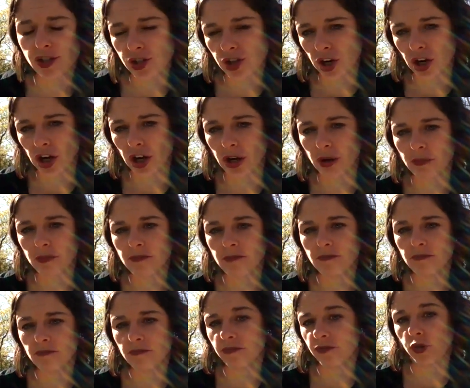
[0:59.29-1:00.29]
term
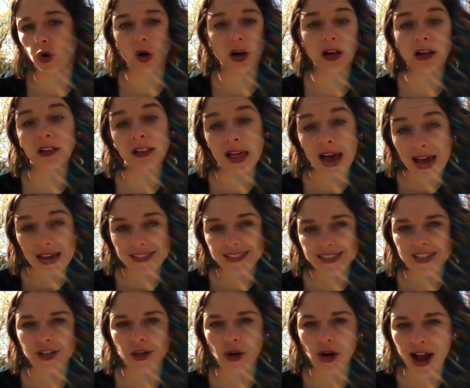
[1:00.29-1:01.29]
for a class
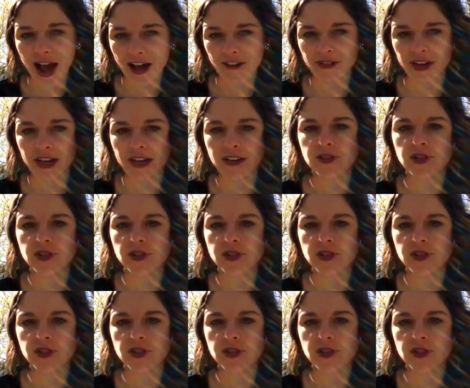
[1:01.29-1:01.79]
that you're having.